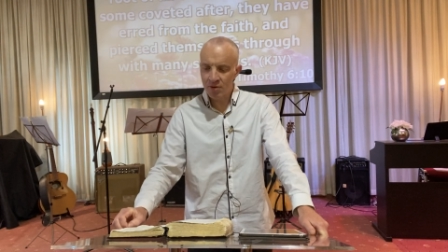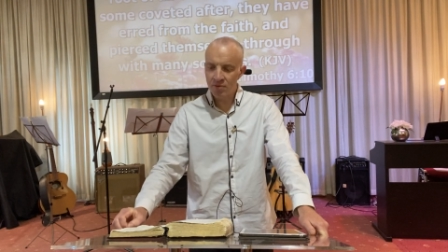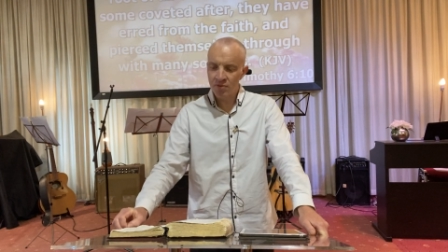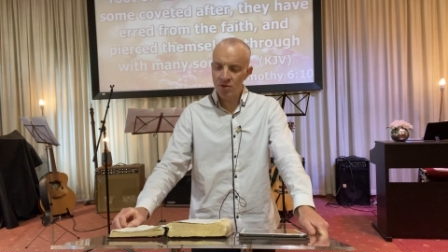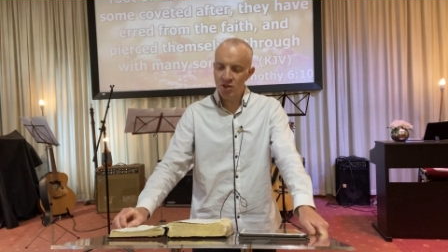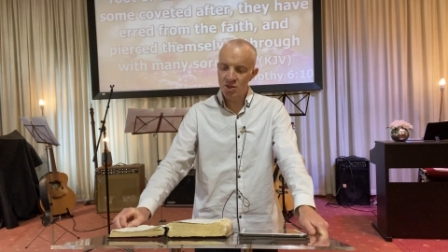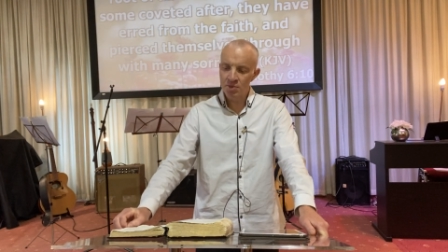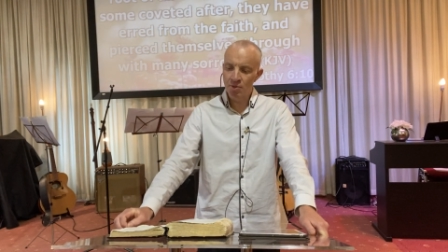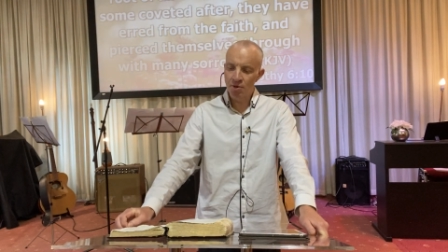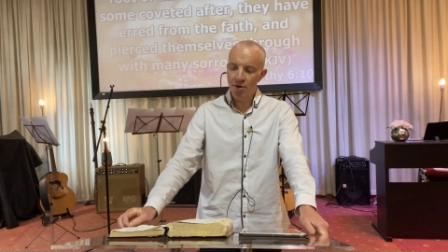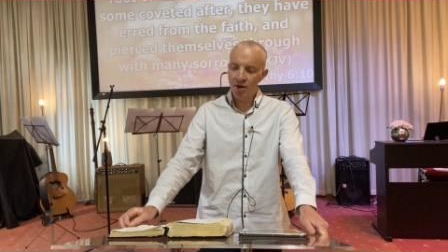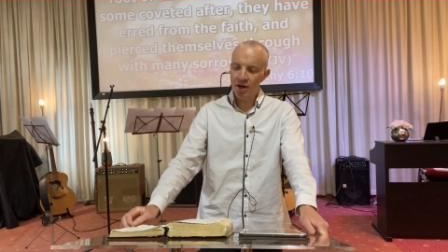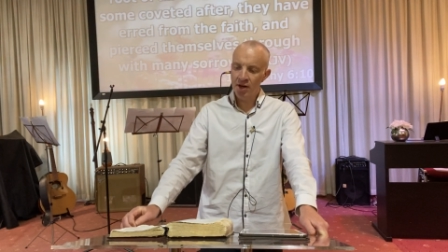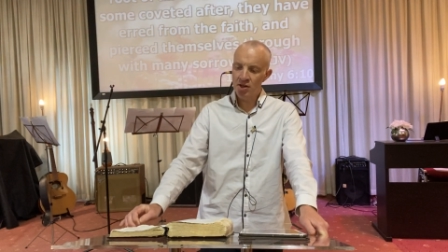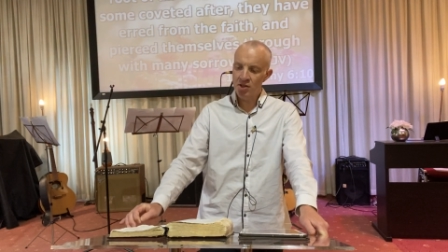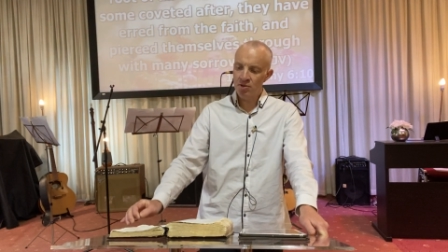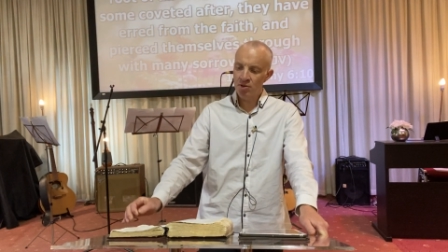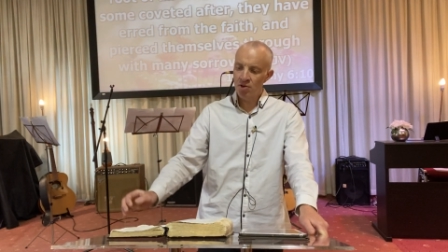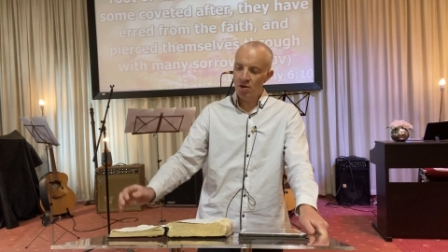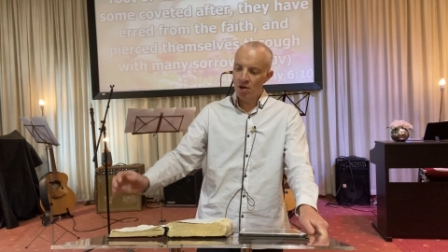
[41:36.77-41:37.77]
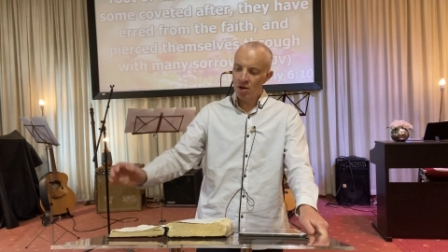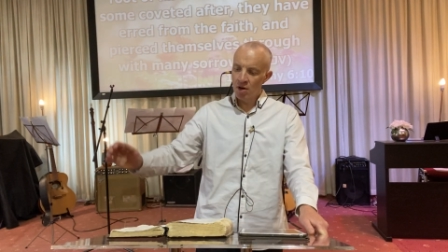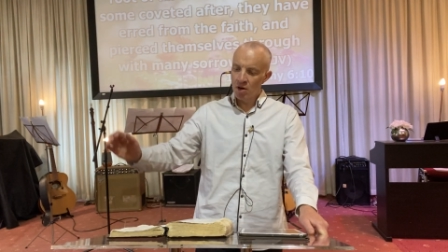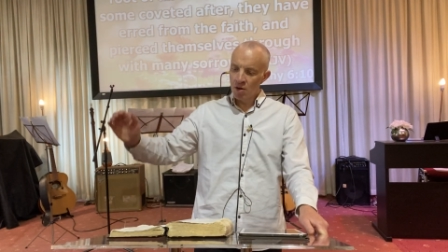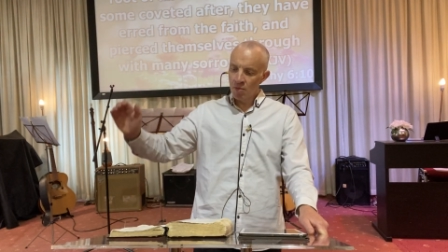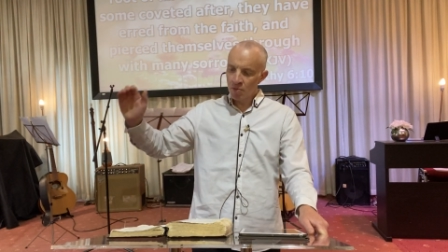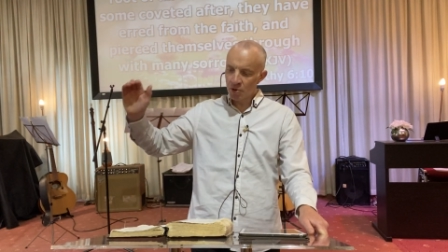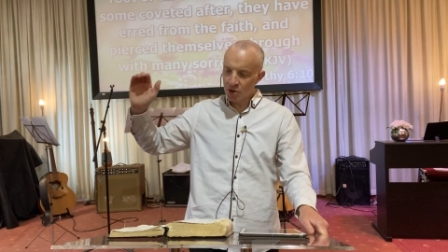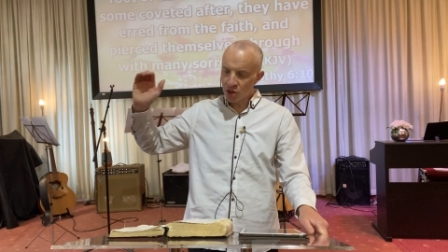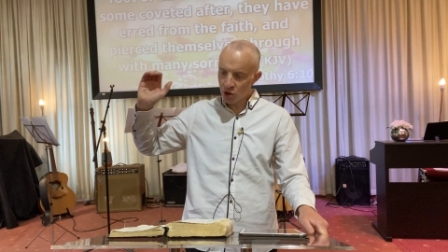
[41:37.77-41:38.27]
this morning is,
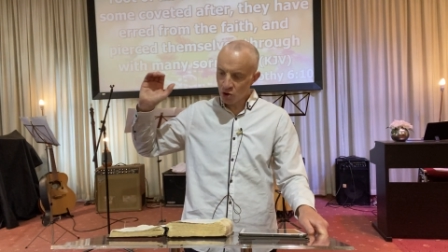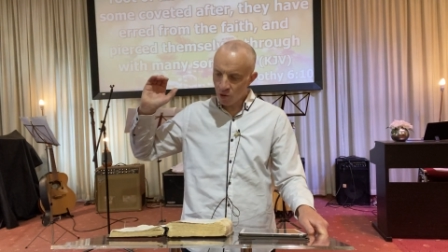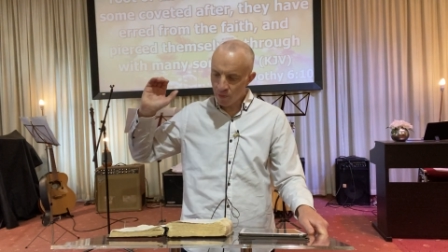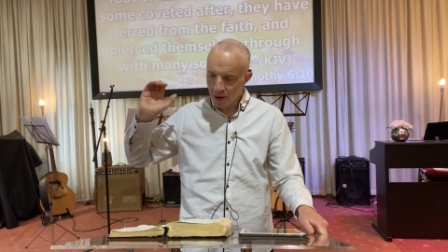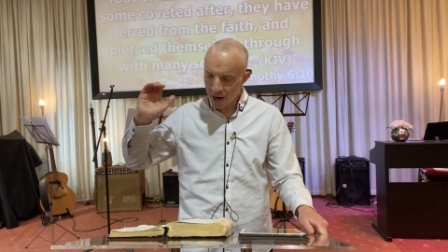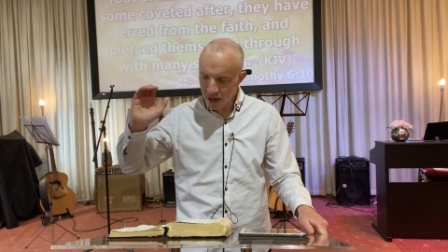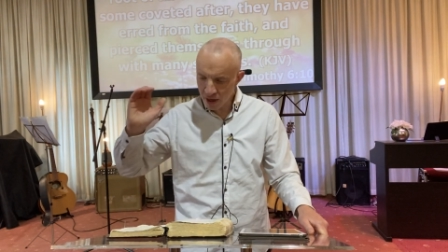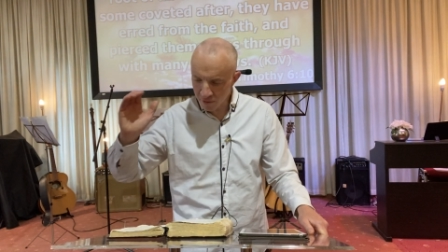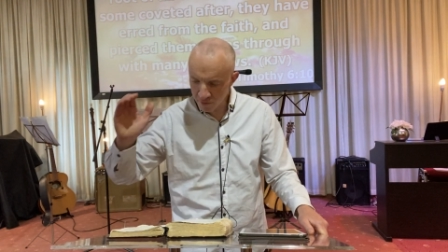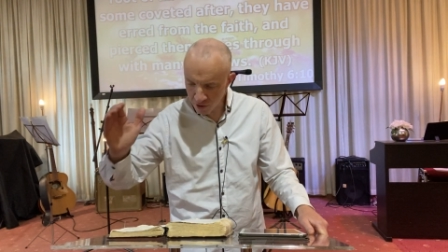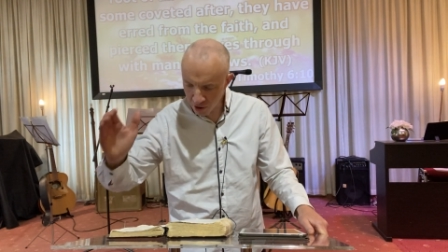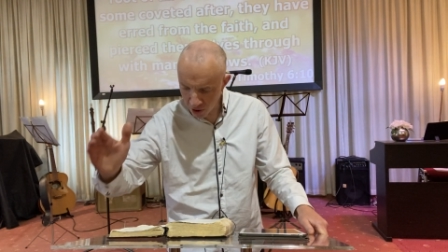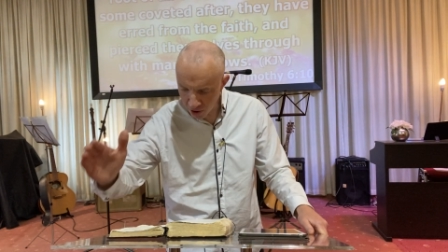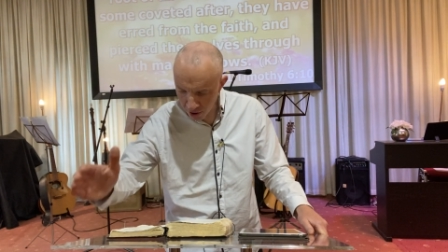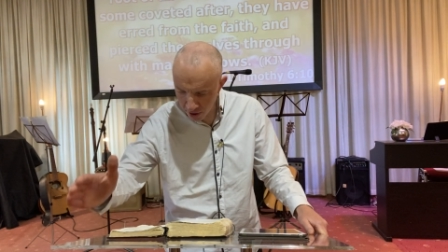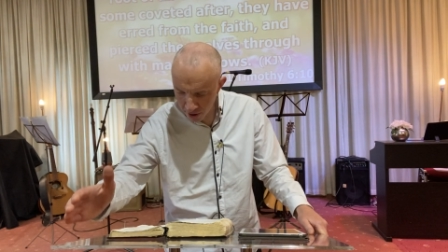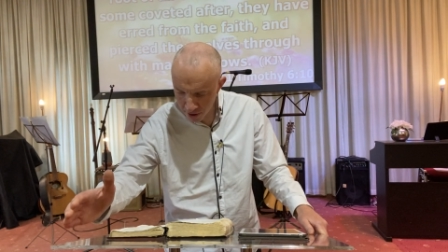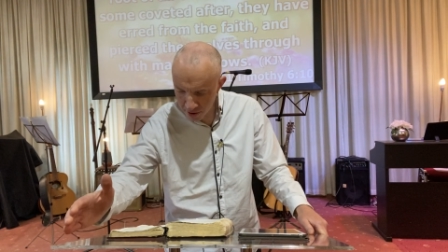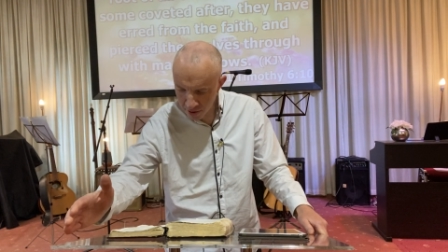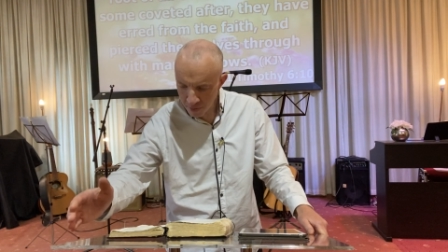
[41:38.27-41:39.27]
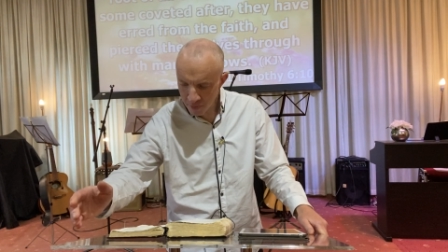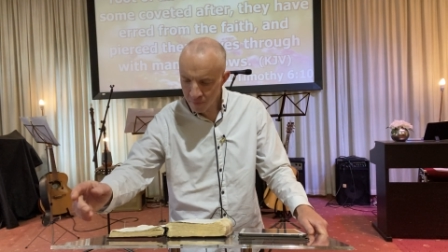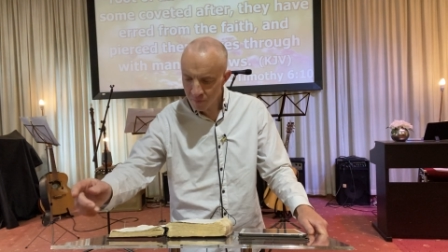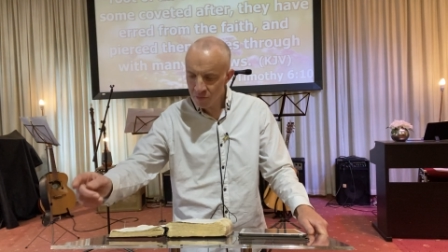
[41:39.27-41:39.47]
But you, O man of God,